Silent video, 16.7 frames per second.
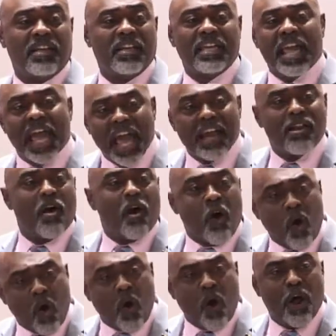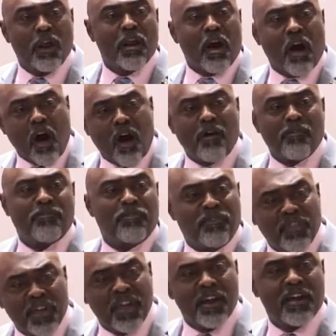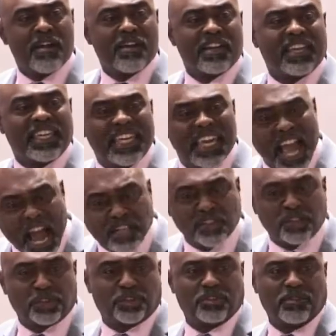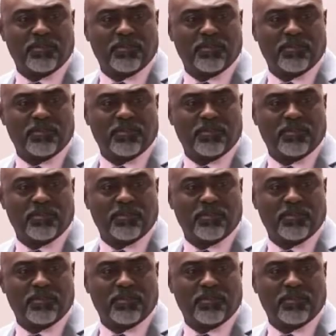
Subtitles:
get all of their cash.